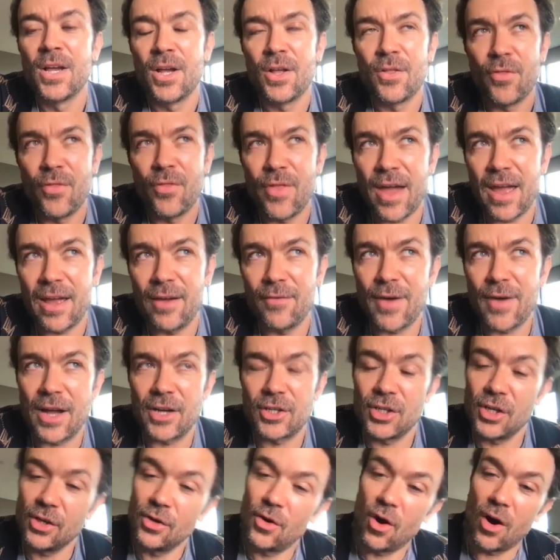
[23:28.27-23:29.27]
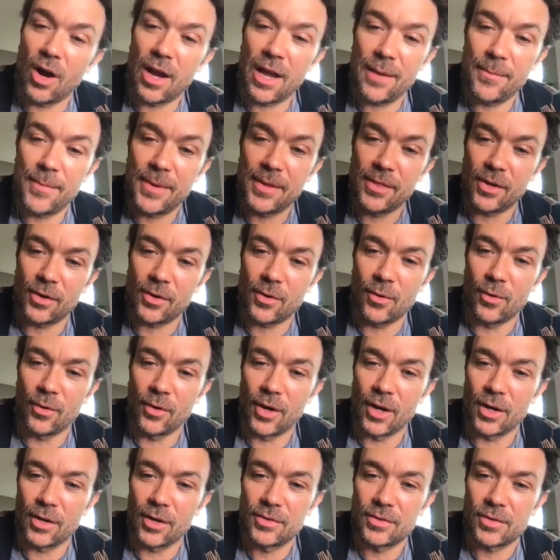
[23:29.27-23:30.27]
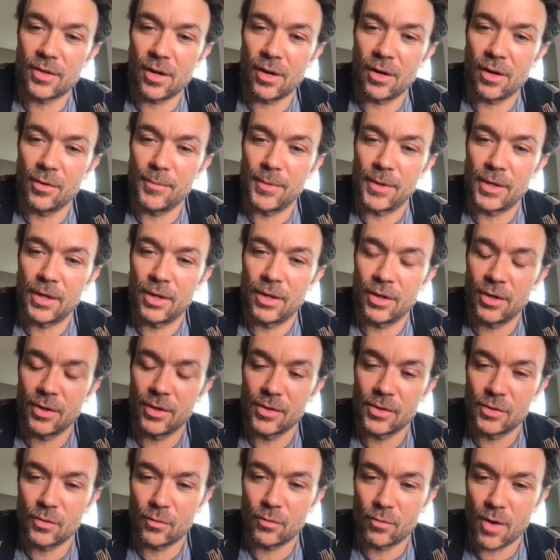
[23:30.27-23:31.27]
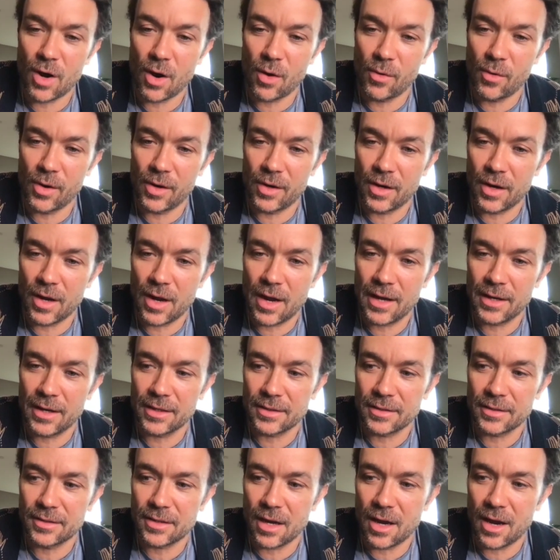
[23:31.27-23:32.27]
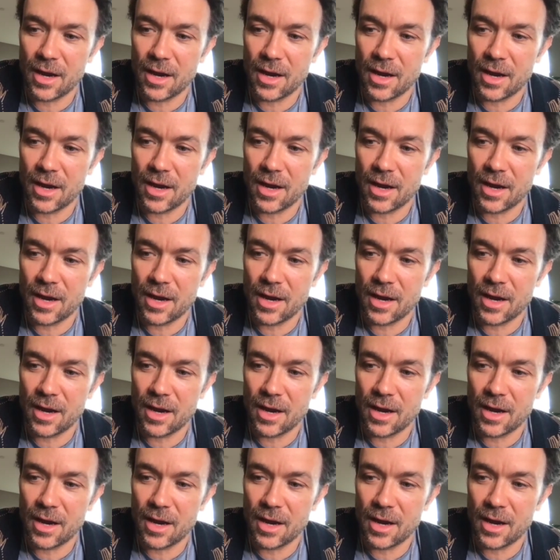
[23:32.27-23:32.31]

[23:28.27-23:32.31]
They've actually got him in the corner. So because Rowan has